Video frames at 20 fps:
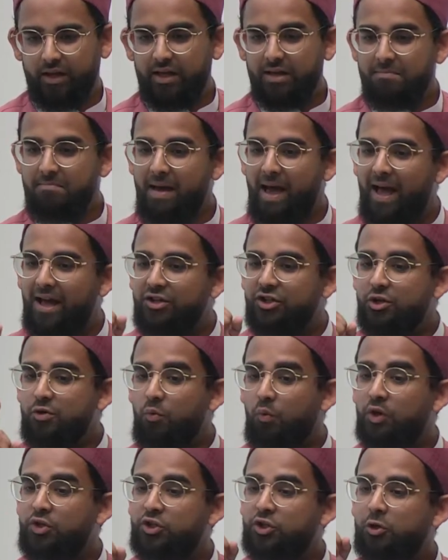
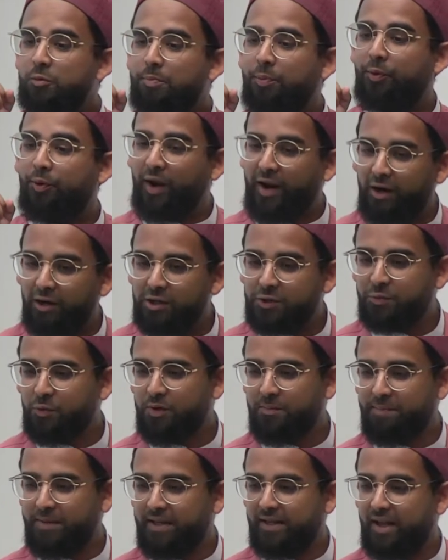Imagine what your prayers
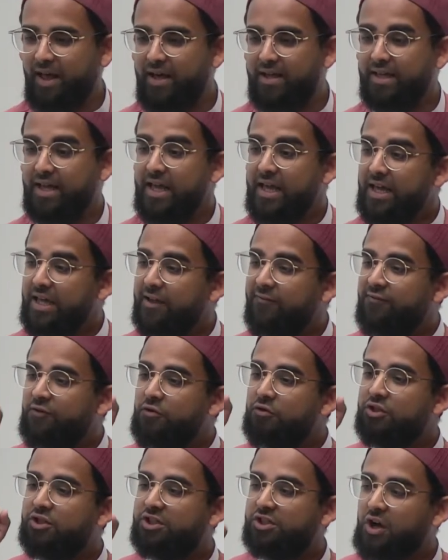would be like if
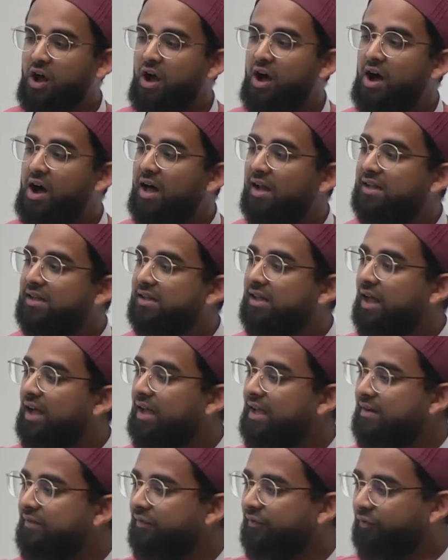you saw Allah
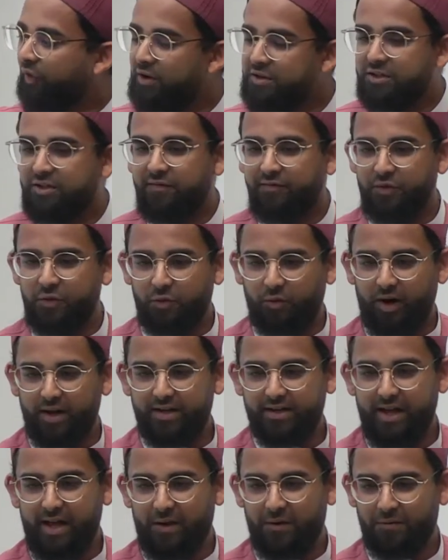in front of you
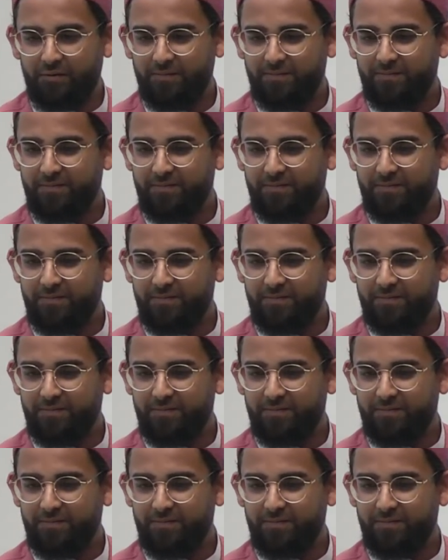right now.